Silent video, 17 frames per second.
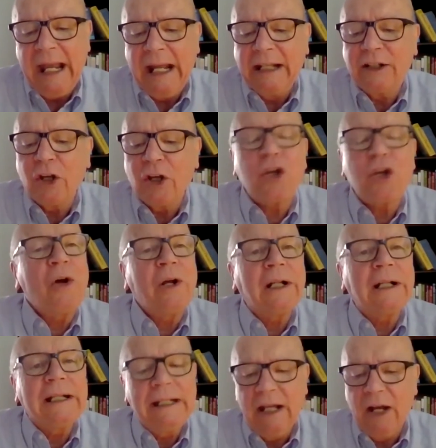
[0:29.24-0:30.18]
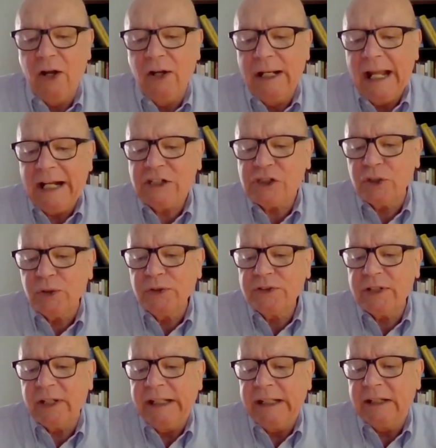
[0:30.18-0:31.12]
and currently
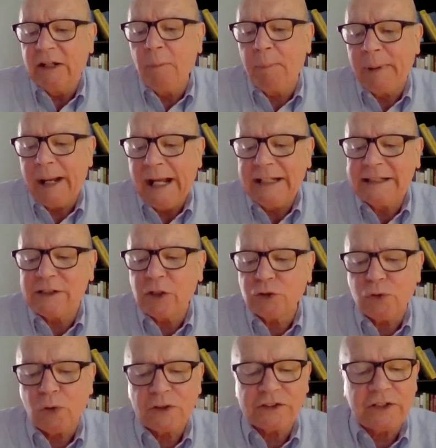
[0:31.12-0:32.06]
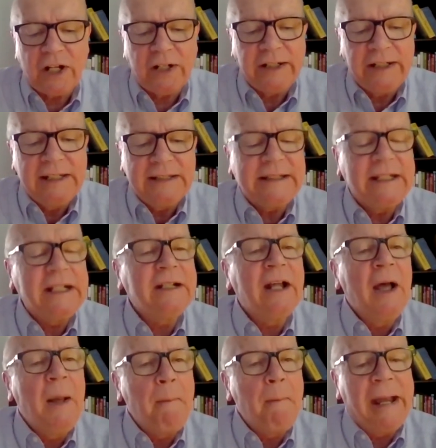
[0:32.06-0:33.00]
lectures in applied social studies
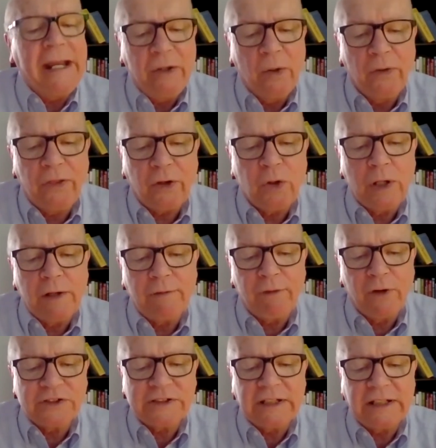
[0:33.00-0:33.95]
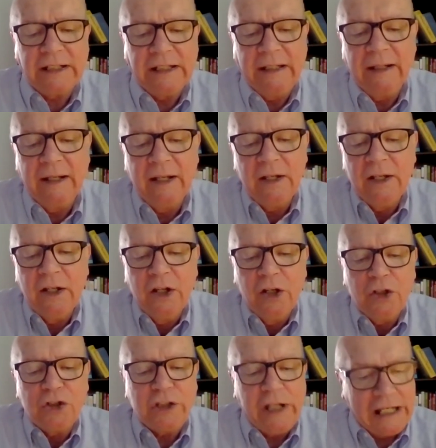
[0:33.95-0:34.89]
in Maynooth University.
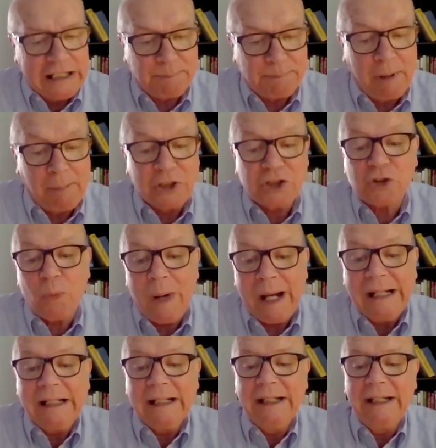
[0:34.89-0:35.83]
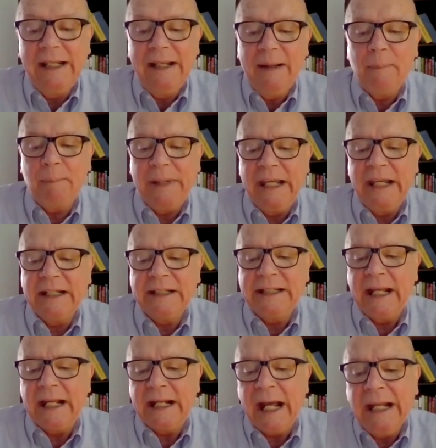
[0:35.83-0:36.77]
She has published widely, being
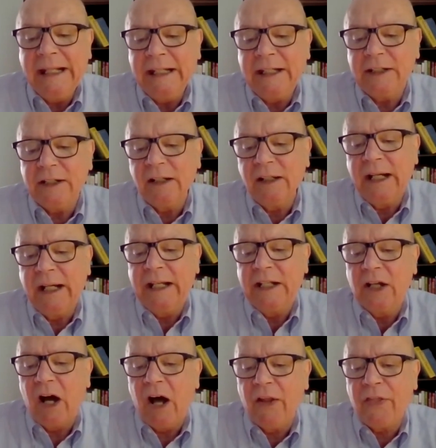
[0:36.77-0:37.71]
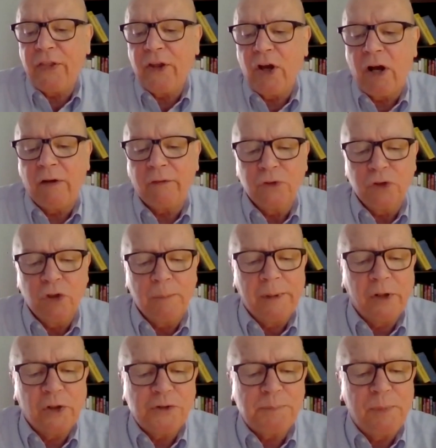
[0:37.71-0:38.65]
the editor and author of
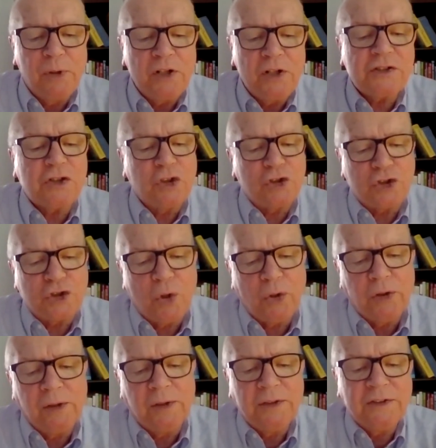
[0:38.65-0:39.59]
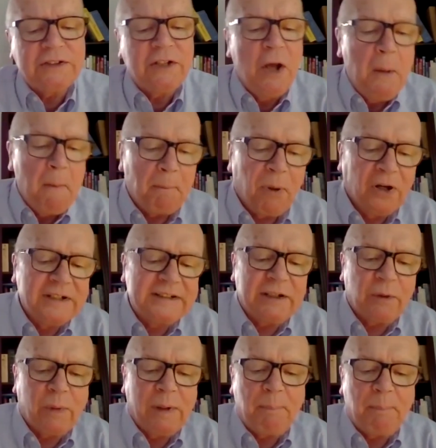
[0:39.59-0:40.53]
numerous books, journals,
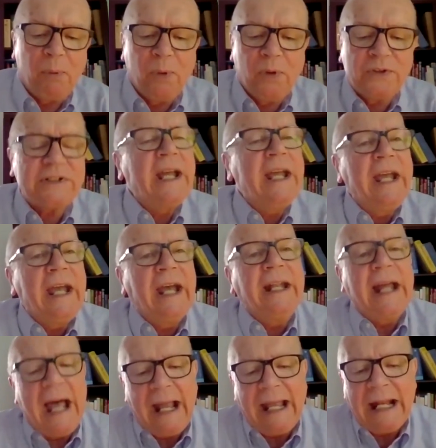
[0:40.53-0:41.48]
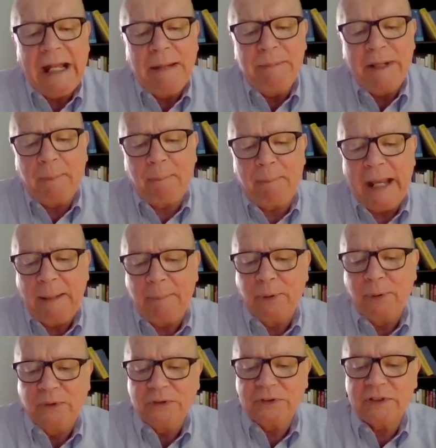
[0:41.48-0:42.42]
policy reports, and academic
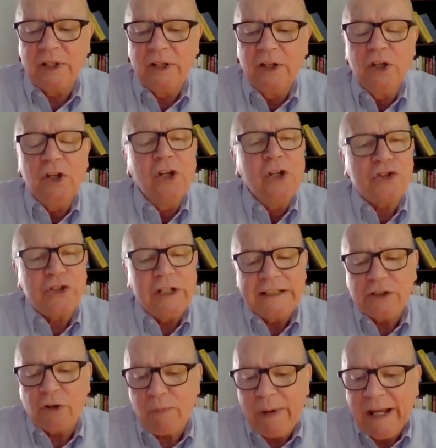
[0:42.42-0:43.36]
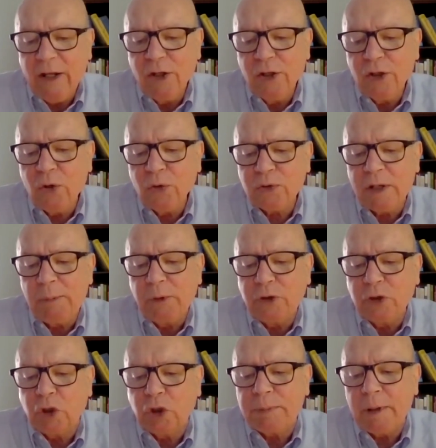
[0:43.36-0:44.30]
papers. She is a regular
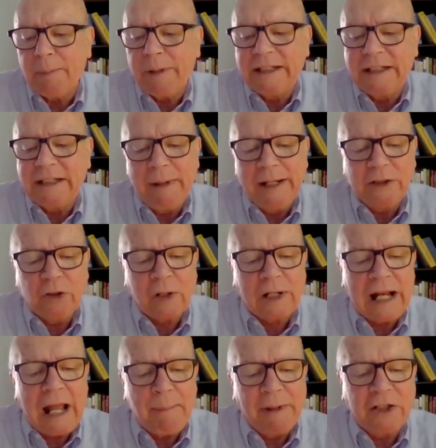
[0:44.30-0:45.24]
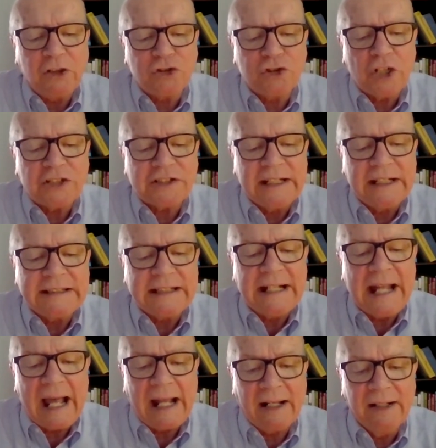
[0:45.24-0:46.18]
contributor to public debate on climate justice
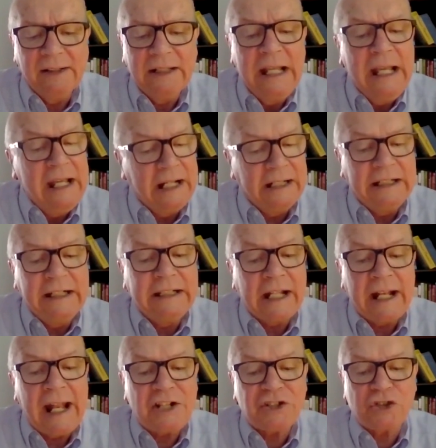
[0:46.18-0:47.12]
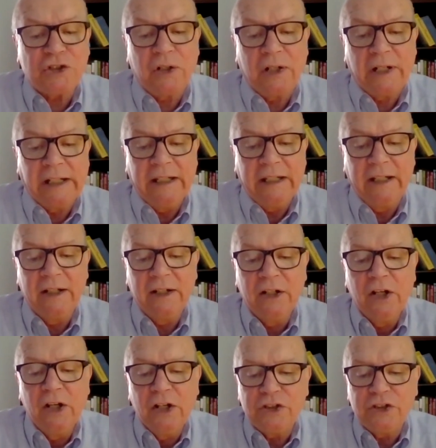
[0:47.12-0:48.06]
in Ireland and internationally.
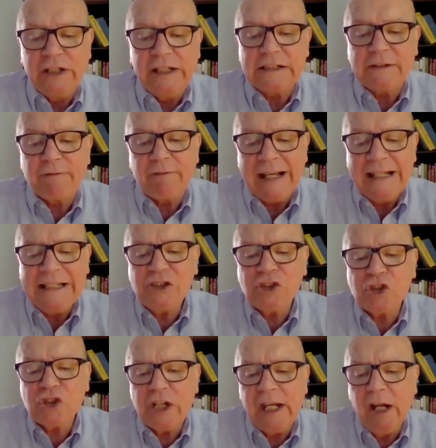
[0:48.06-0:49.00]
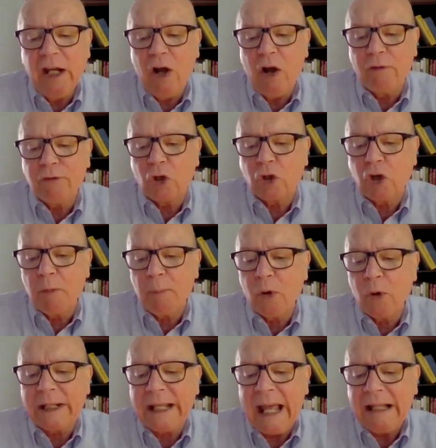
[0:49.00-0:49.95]
She is vice chair of the
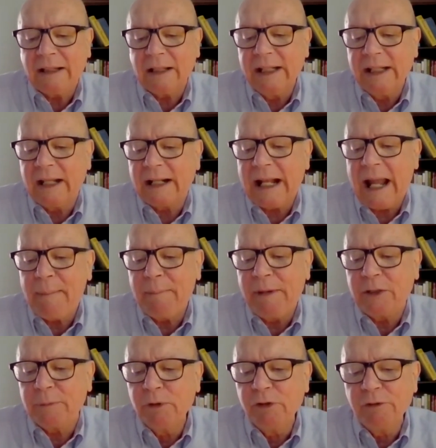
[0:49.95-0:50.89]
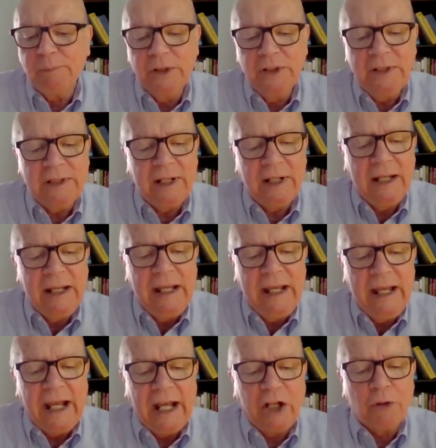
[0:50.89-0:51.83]
Global Catholic Climate Movement
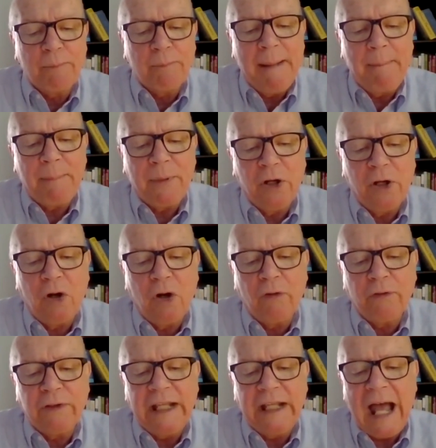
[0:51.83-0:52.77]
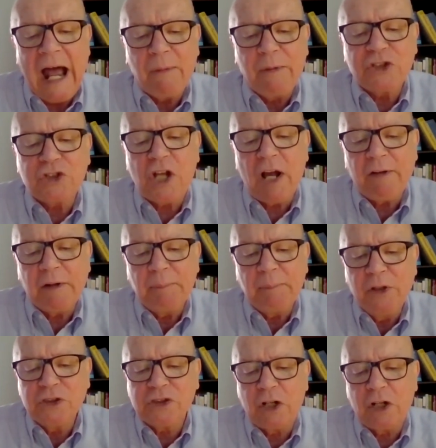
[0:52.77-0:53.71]
and a member of the Irish
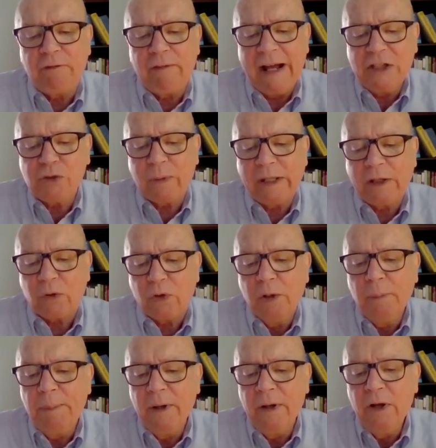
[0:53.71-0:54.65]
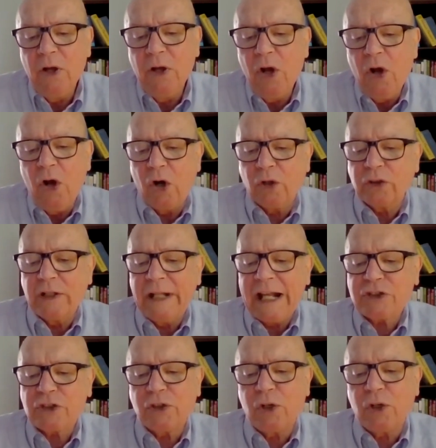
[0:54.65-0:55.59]
government's advisory group on the
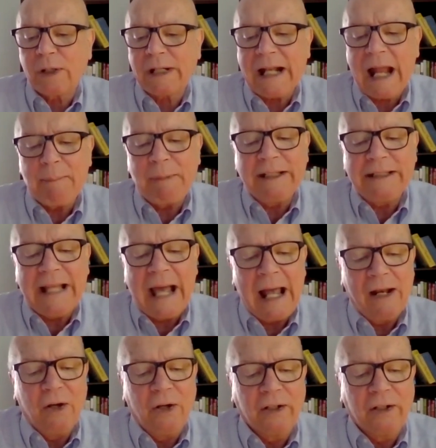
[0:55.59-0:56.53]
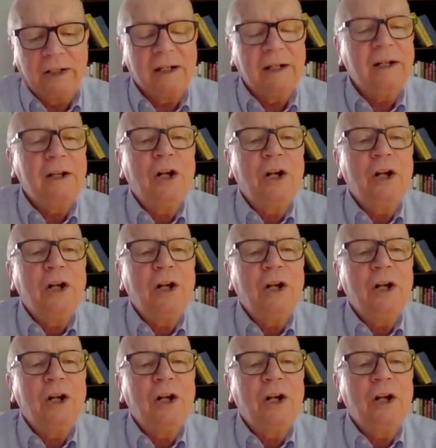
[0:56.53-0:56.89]
National Climate Dialogue.